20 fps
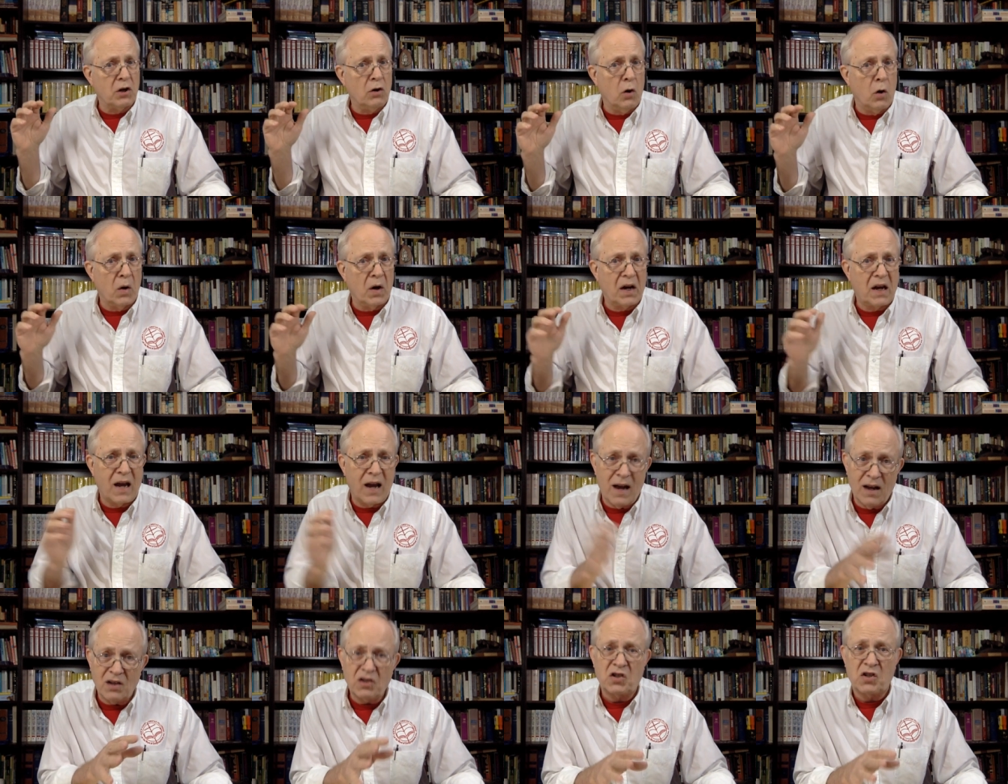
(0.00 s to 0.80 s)
go
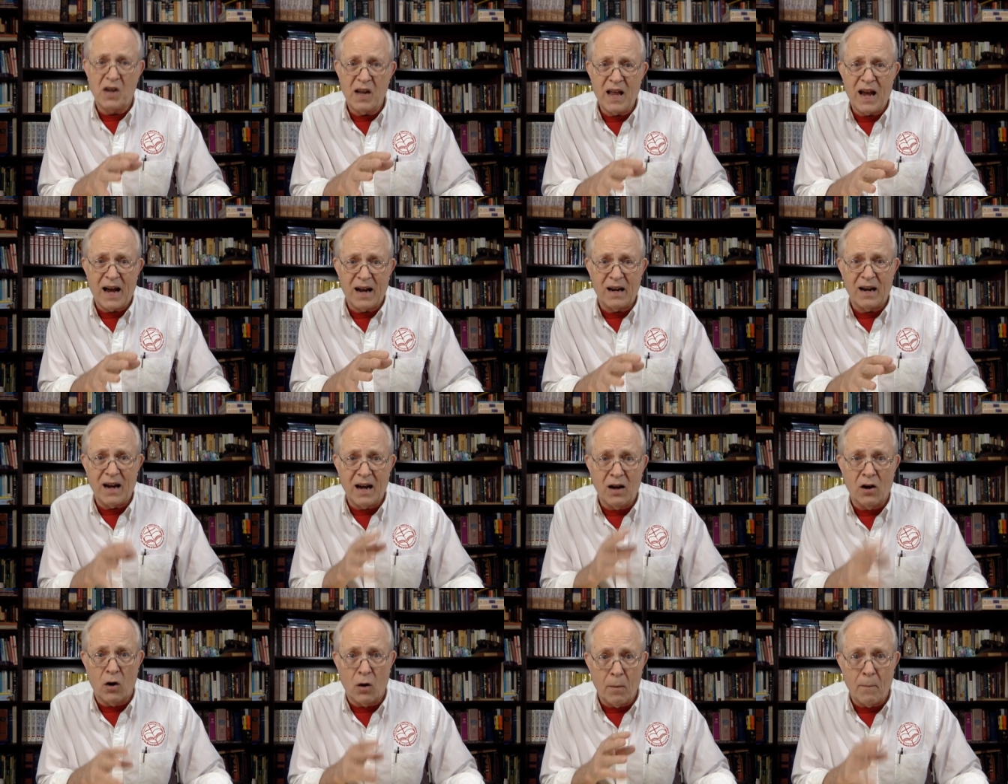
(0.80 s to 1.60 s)
against that
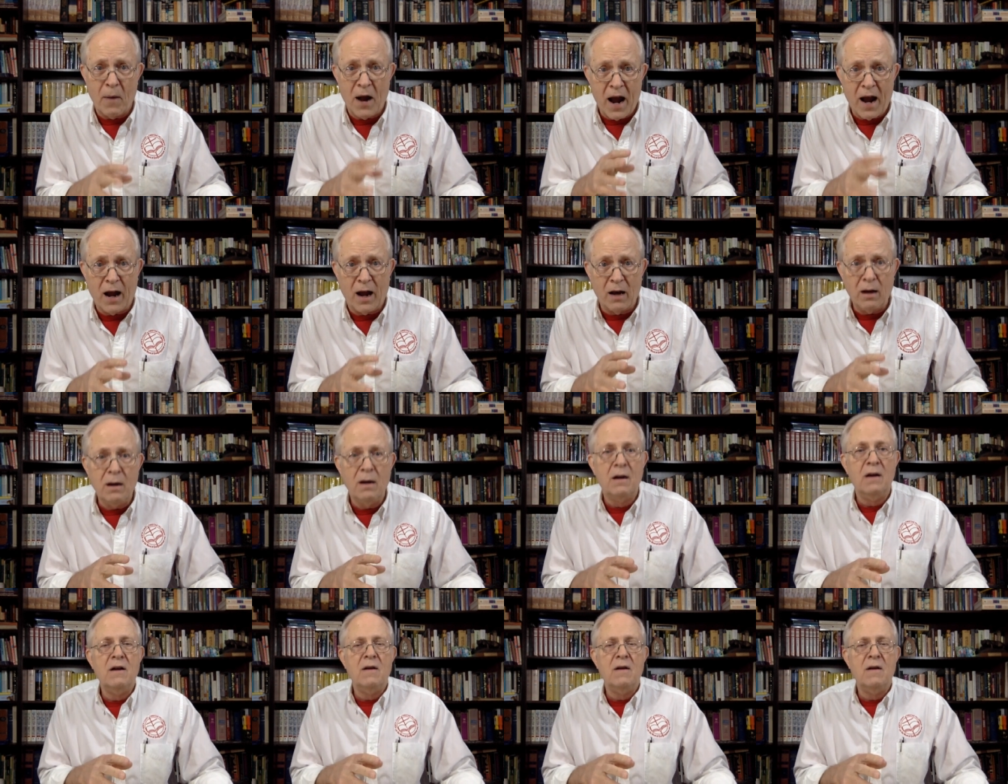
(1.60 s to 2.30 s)
inner man,